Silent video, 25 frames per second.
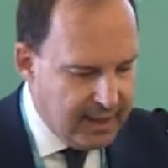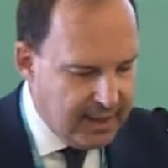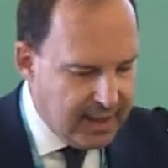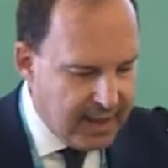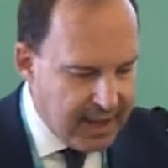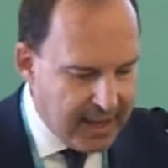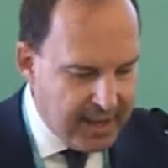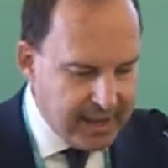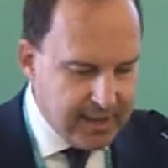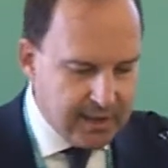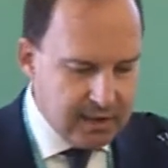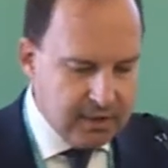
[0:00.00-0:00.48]

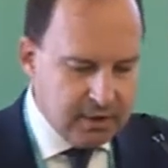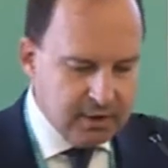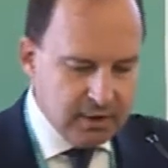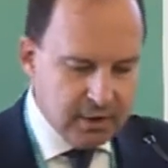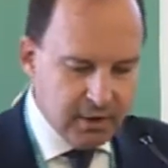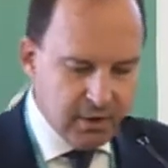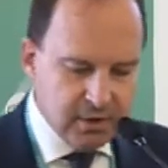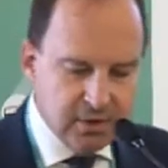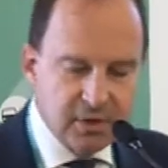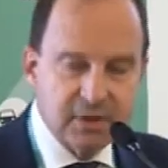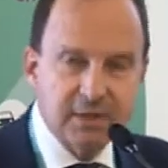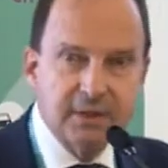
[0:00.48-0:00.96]

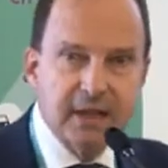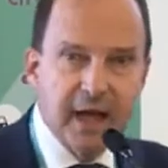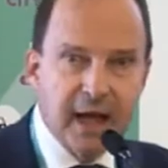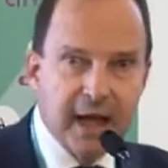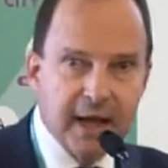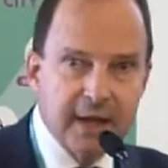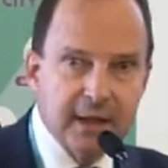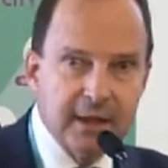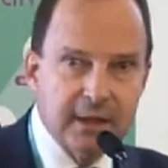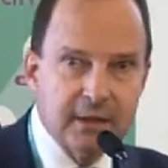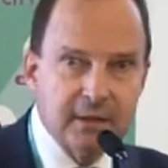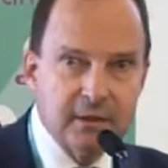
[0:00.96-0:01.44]
heritage
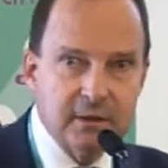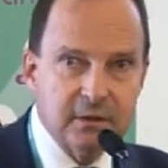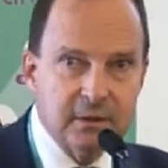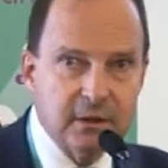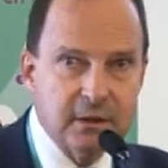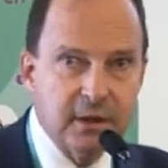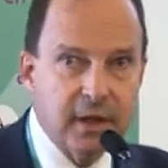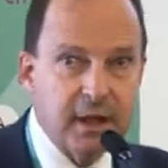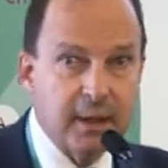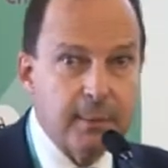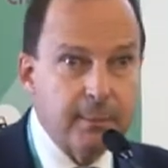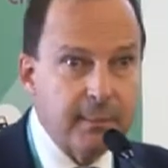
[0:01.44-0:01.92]
sites
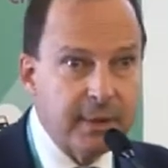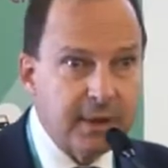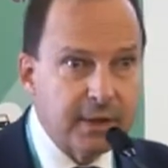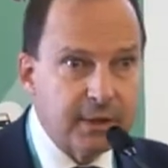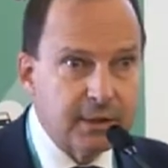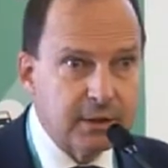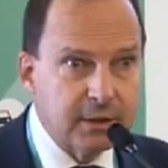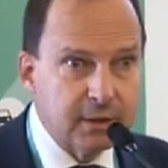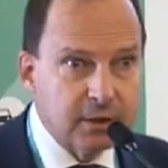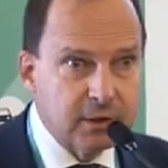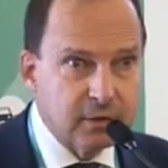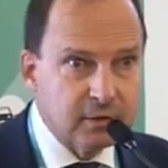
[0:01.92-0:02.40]
and
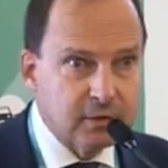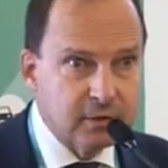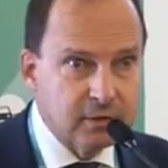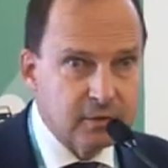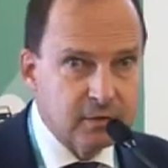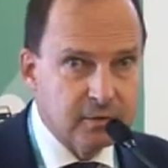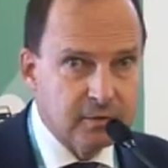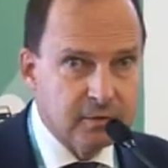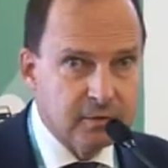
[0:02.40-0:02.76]
buildings,